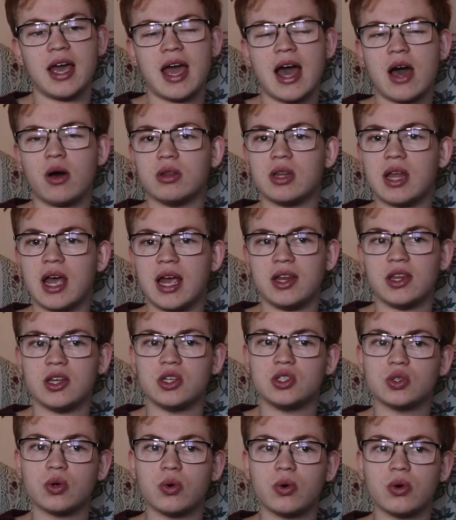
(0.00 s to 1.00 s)
outlined
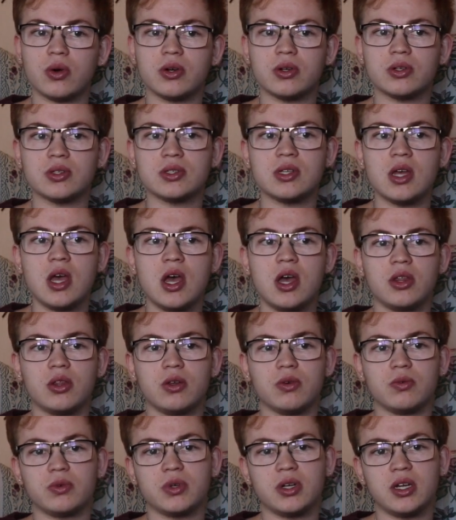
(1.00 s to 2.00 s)
the doors,
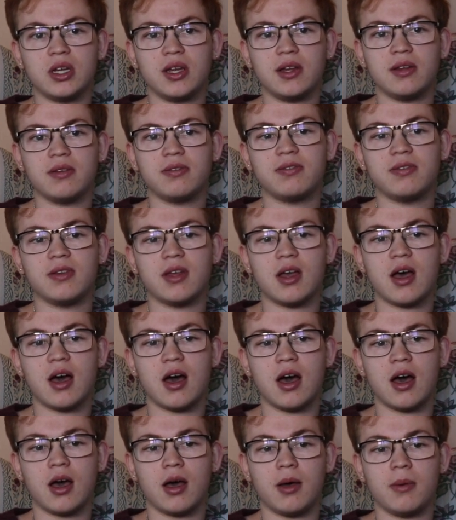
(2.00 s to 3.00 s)
the wreath,
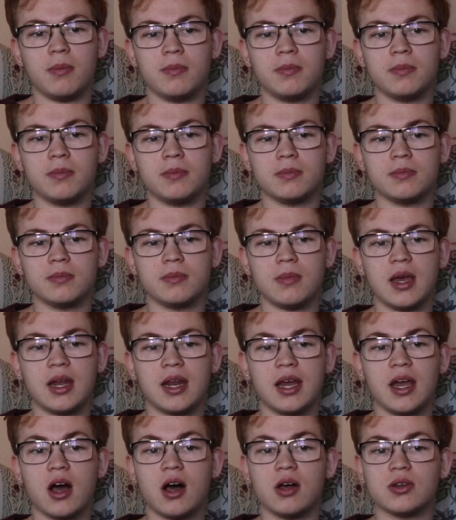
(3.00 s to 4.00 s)

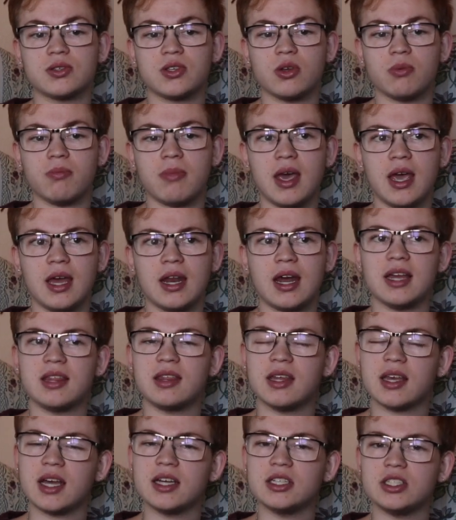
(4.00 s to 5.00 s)
and I also made, I
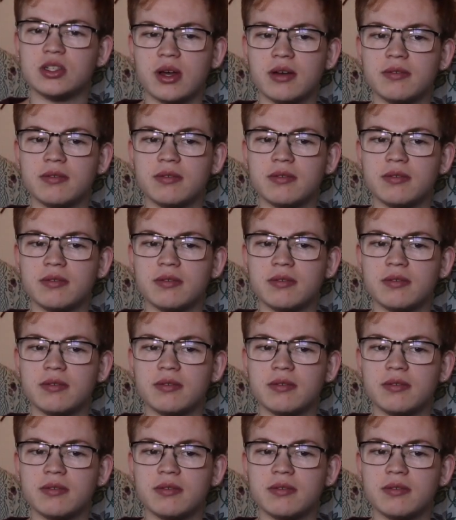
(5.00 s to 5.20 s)
think I do